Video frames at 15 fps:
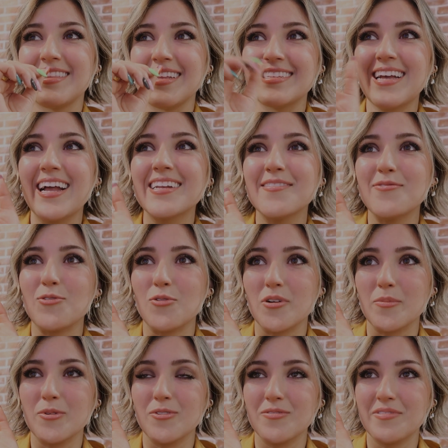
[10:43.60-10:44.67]
that's kind of
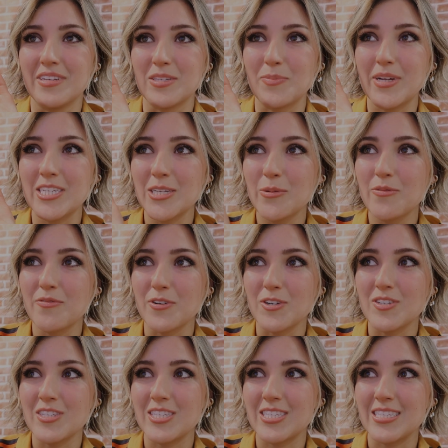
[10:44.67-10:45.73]
normal especially with
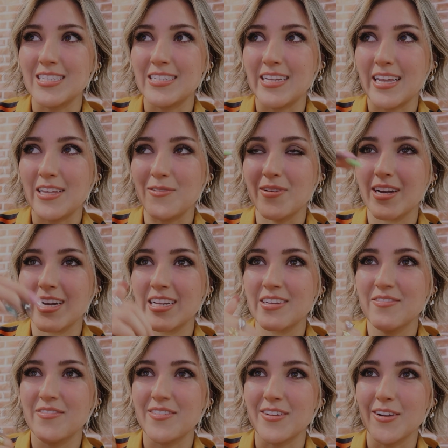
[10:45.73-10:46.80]
first day you
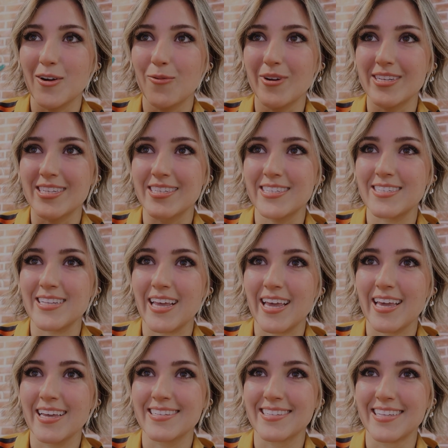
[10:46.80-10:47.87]
kind of figure out what to
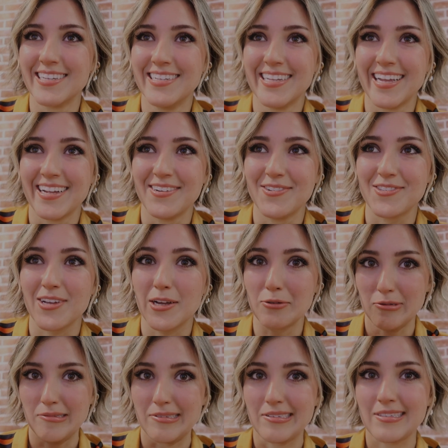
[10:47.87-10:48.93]
say as the day goes
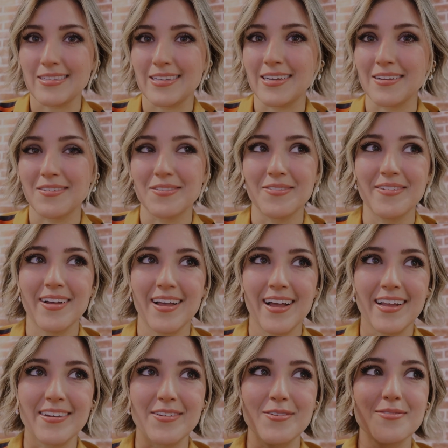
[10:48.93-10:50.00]
on or at least I don't know
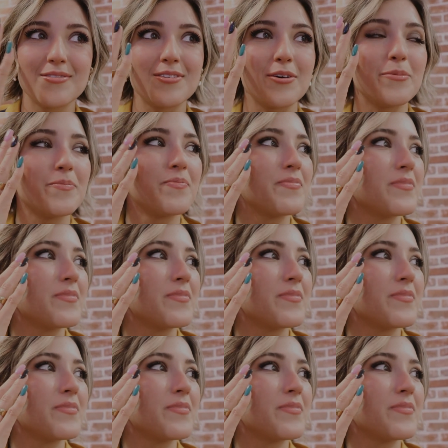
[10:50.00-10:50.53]
I do so